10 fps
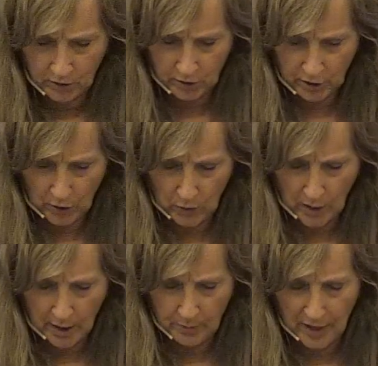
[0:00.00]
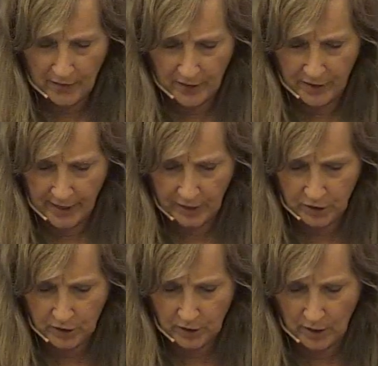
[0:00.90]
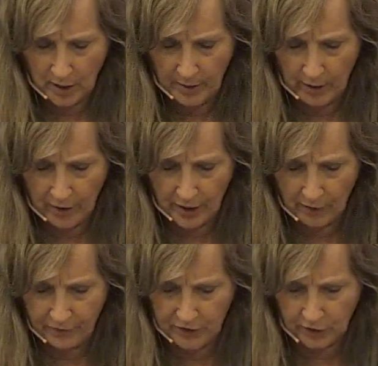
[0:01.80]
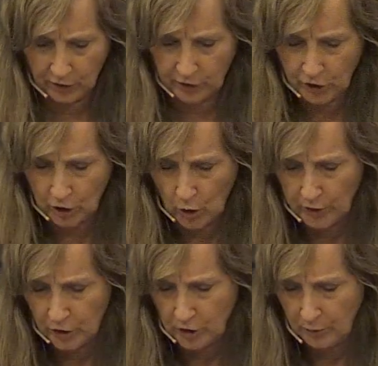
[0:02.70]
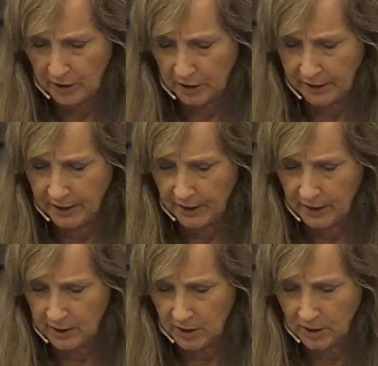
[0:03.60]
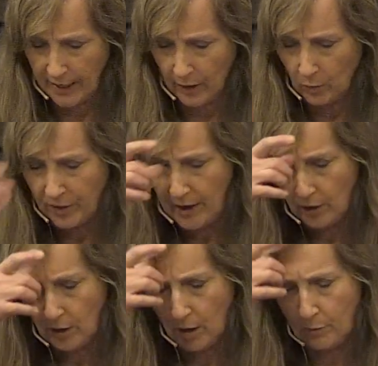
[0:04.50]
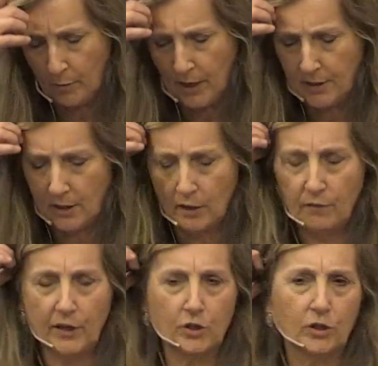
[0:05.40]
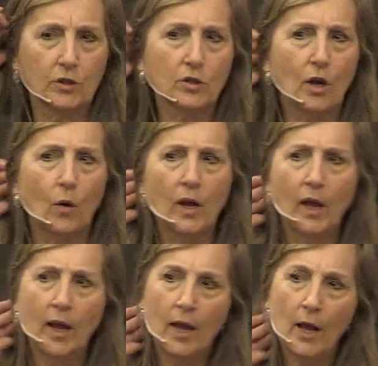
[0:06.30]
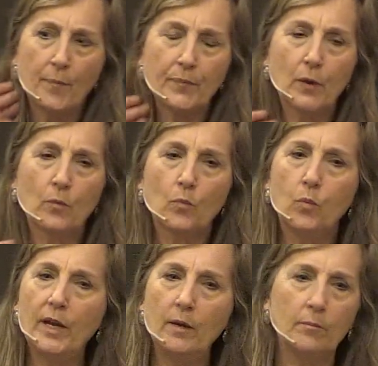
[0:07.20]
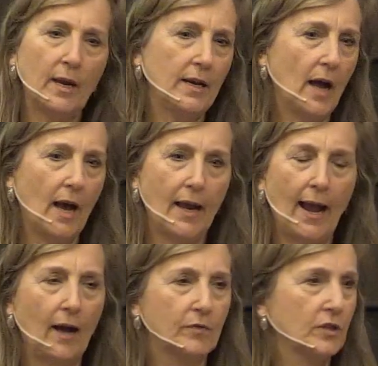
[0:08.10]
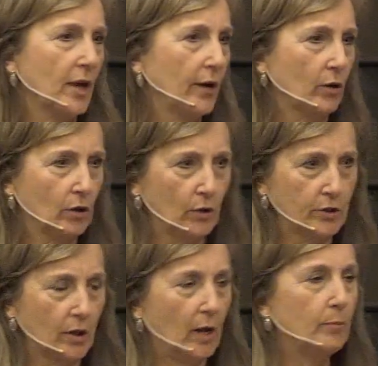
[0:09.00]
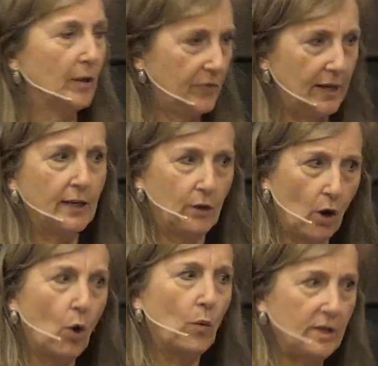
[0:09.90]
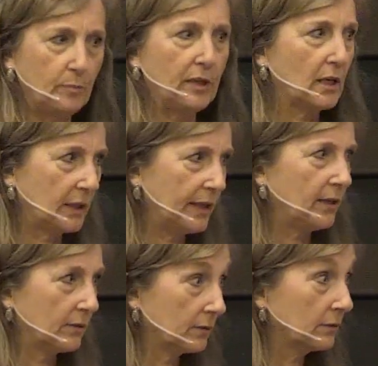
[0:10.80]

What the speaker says: So, and then the next area of physical is clothing should be clean and in style without compromising conviction. So we may not have designer clothes on, but they can always be clean,